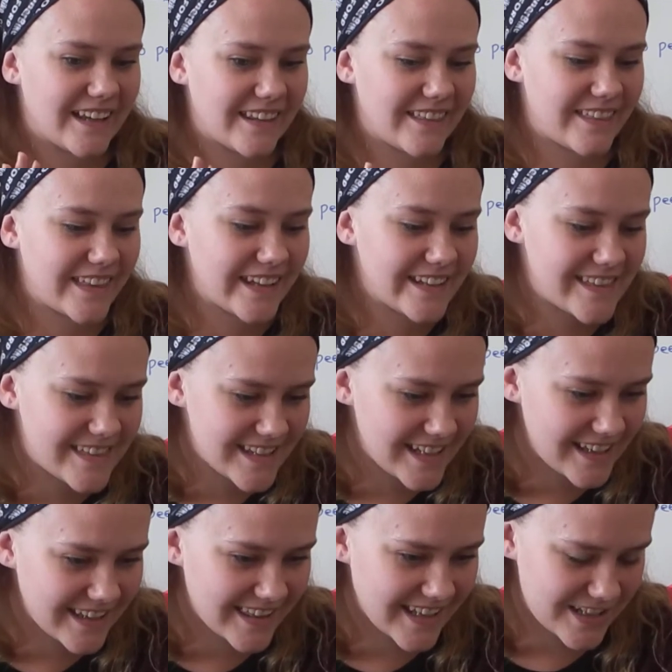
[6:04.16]
the
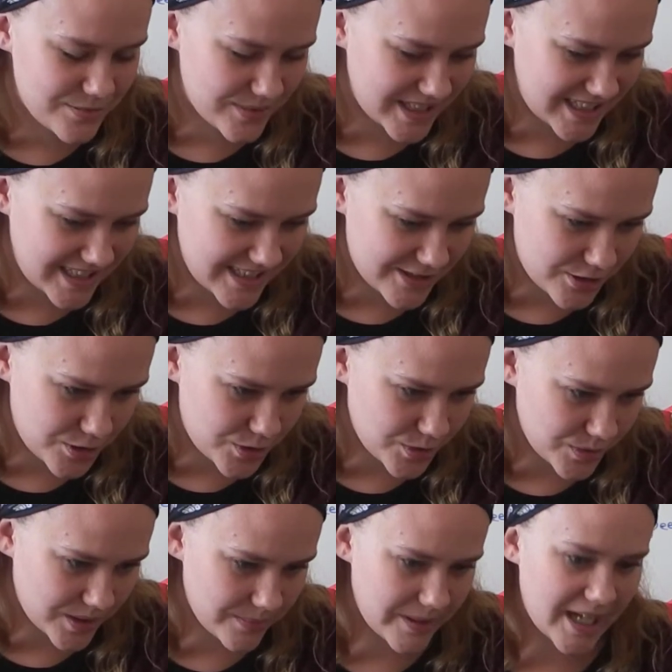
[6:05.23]
thing that we need to
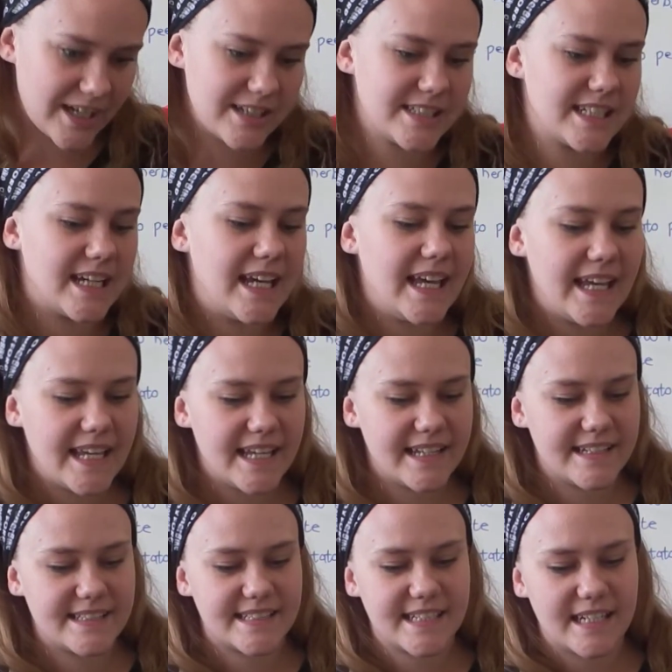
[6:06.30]
talk about
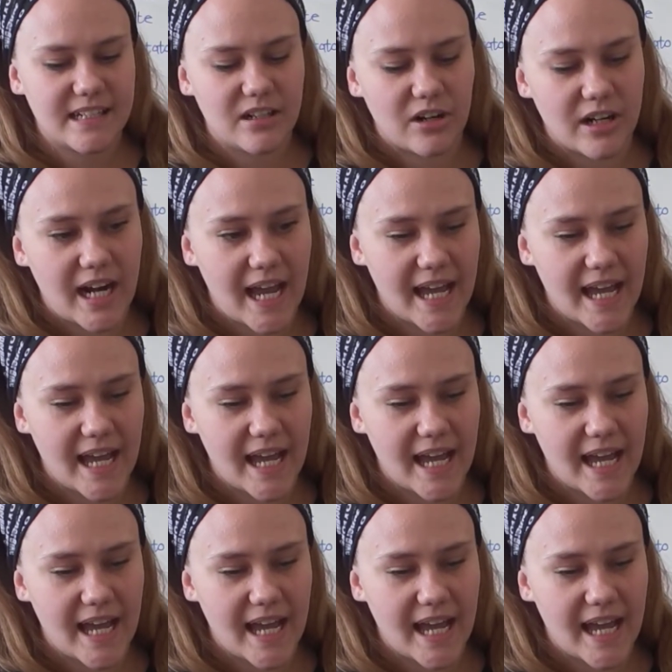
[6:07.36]
is in our